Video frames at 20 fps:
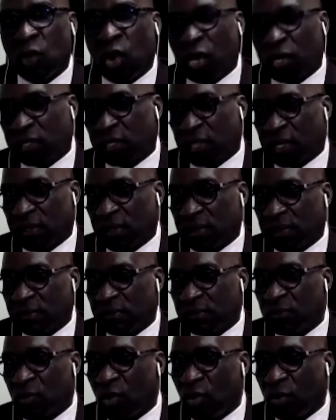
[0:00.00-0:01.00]

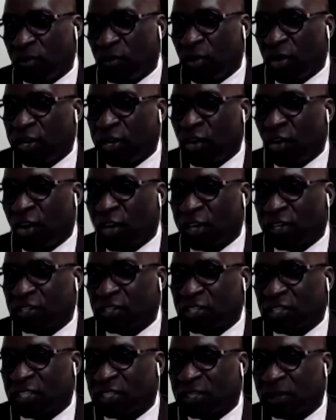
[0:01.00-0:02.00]
modern money
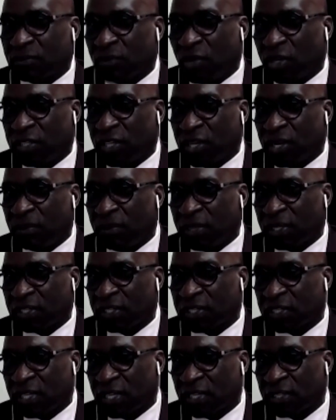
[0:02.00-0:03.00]
order system, money
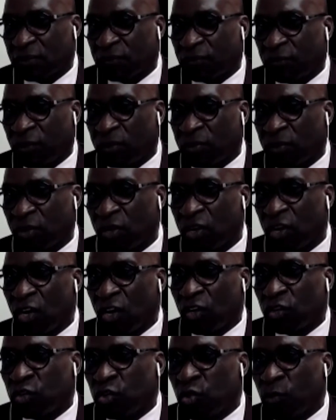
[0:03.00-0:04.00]
remittance system from the
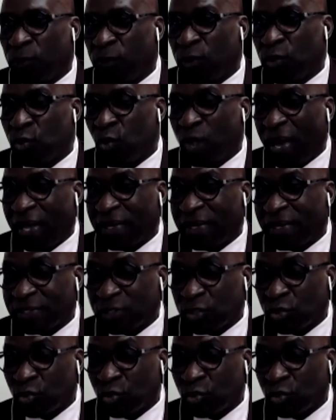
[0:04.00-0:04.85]
UPU, and